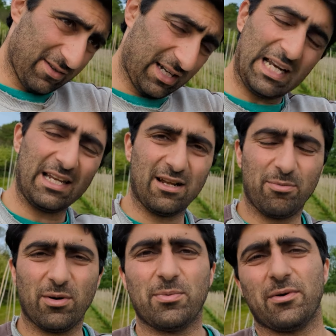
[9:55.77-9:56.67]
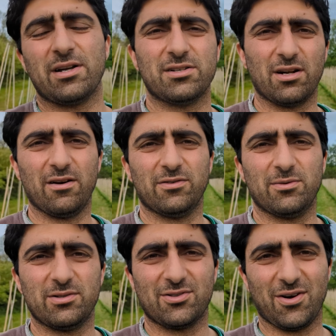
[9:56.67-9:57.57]
the cleanup operation
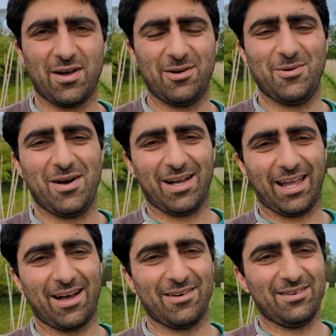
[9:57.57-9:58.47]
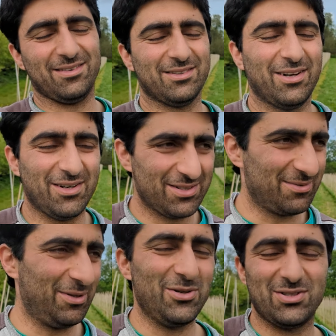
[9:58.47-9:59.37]
afterwards of trying to work out, oh gosh,
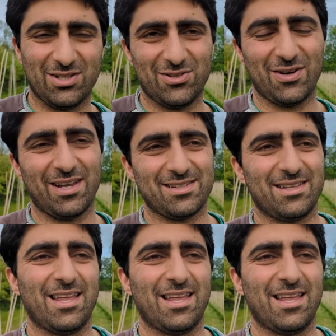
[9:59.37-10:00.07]
I'm losing trees, and